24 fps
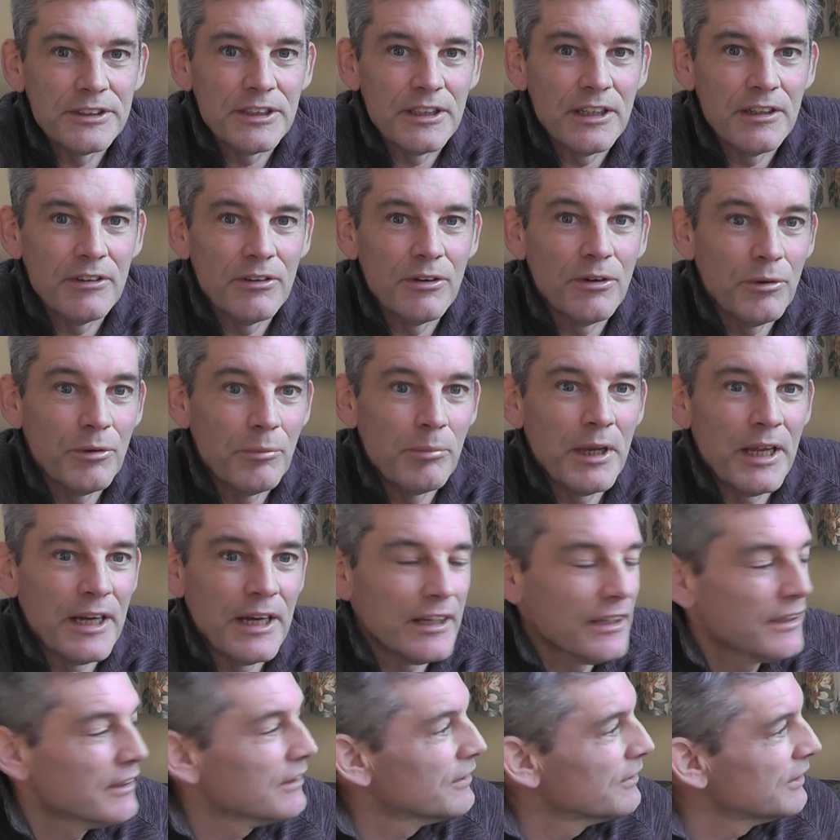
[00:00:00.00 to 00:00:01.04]
are all
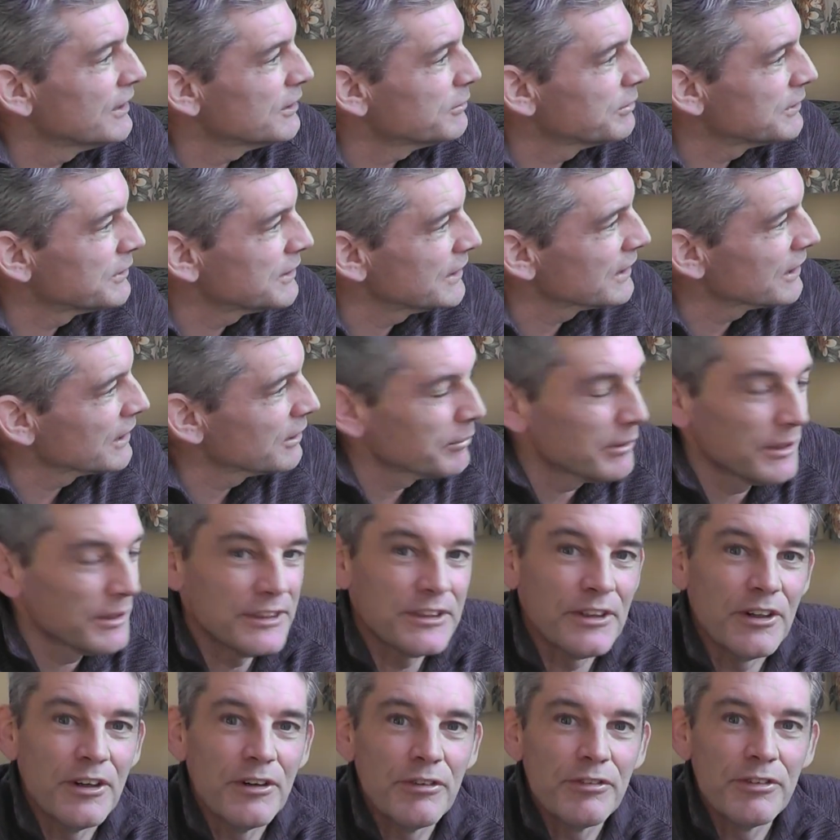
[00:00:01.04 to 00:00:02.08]
black, this particular bird's
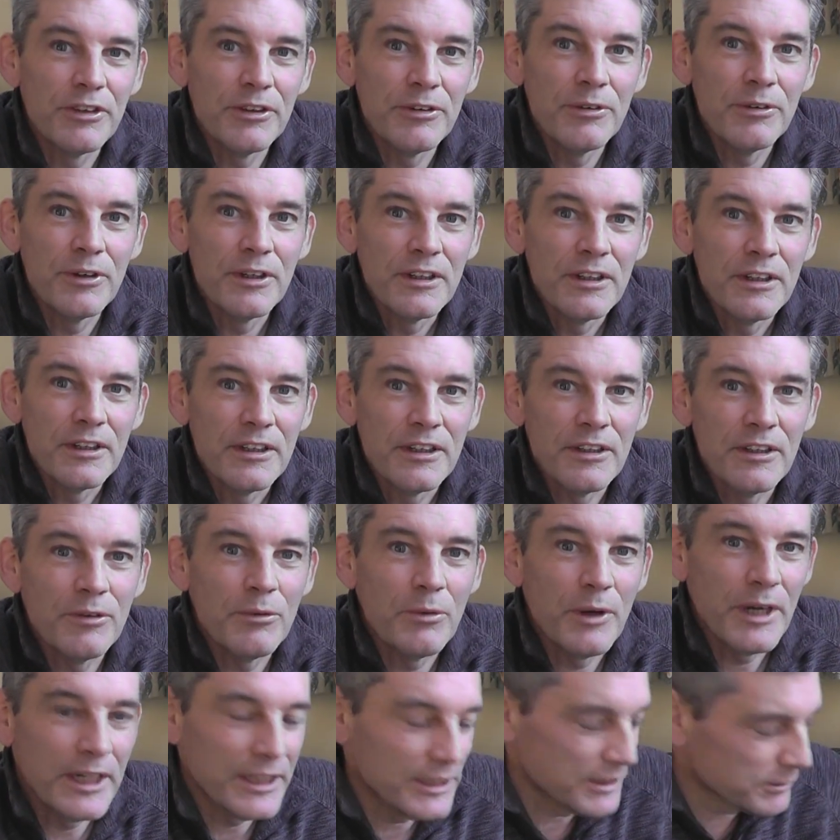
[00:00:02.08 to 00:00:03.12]
got a few little
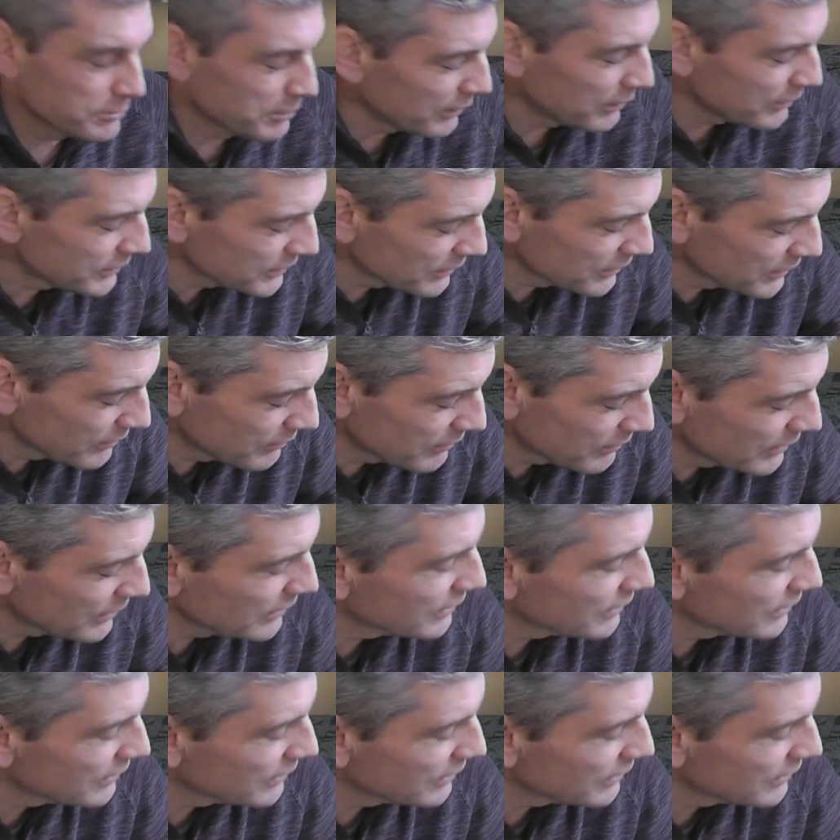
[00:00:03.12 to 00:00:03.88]
white spots on him.